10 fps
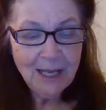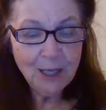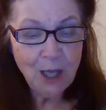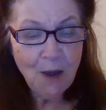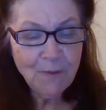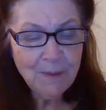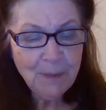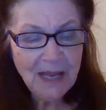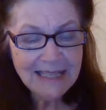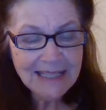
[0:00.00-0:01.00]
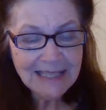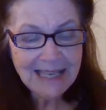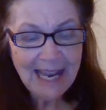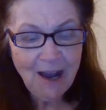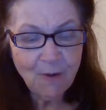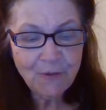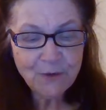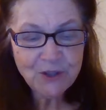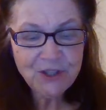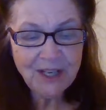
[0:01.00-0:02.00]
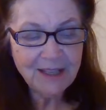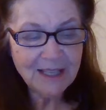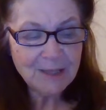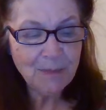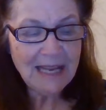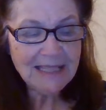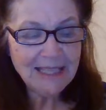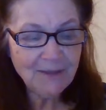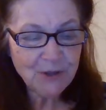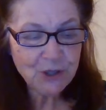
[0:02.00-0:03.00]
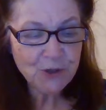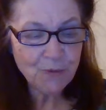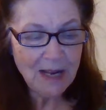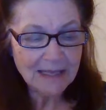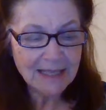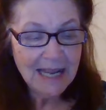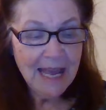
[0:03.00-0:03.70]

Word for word: Love replaces health for sickness, blessing for stress,